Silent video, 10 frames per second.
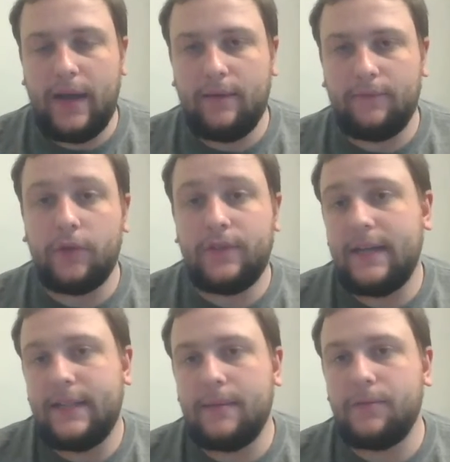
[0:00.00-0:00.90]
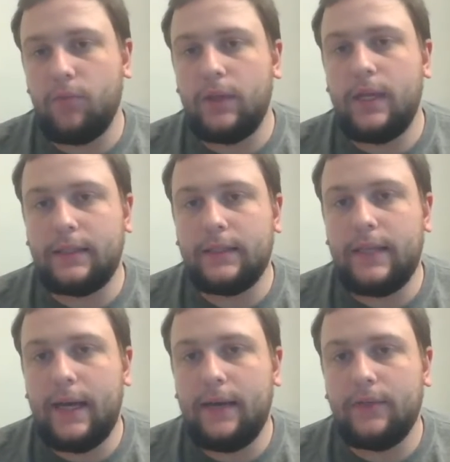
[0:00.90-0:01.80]
they're 10 times more likely
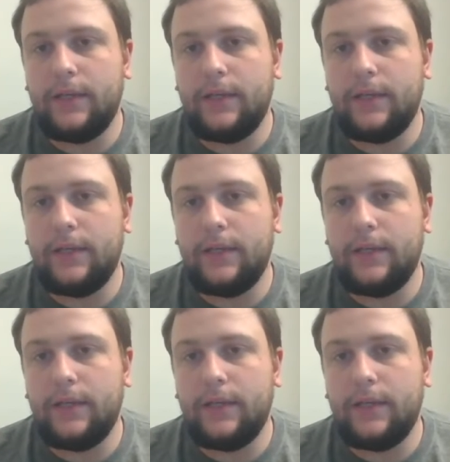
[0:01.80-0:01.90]
to have an